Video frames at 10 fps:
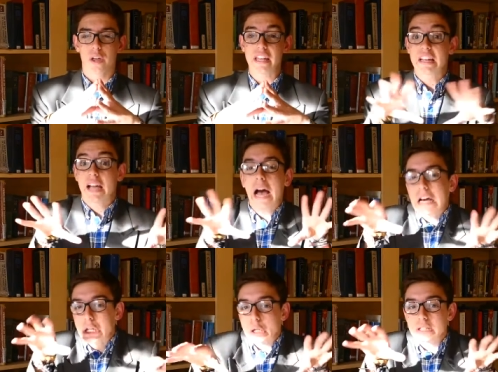And it
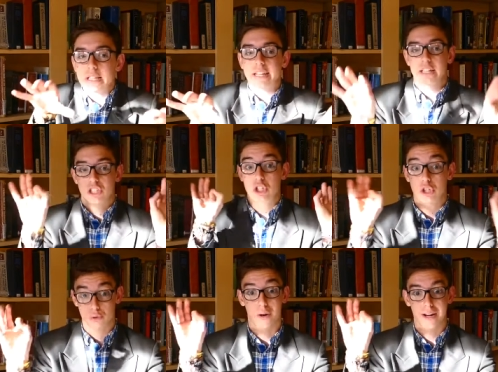kind of looks like it's
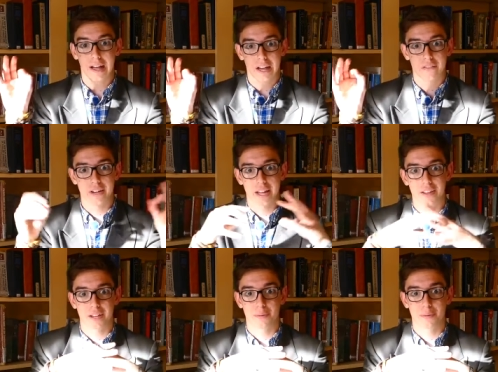straight out of an alien